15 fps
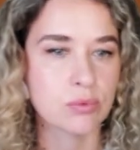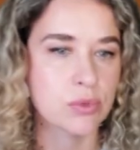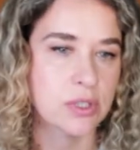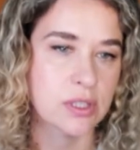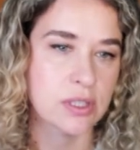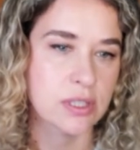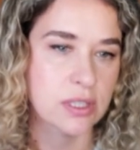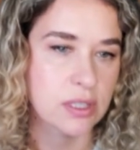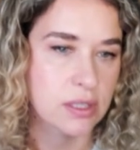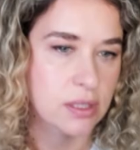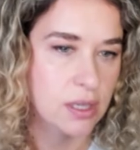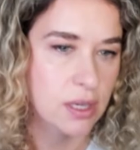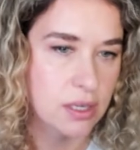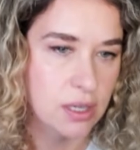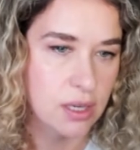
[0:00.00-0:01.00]
with
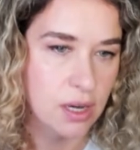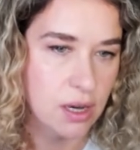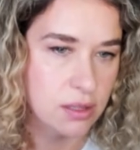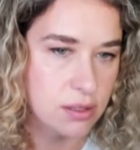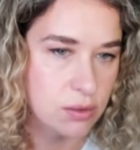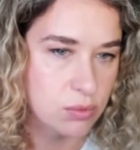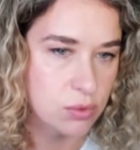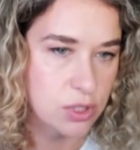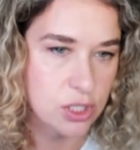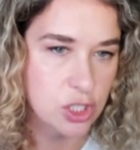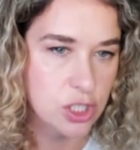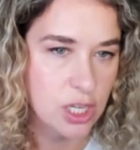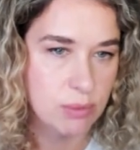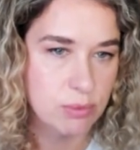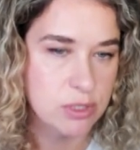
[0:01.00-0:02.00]
any other with the
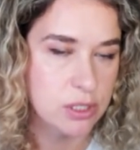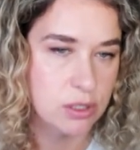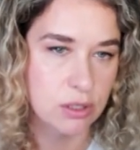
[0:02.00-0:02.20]
shapes.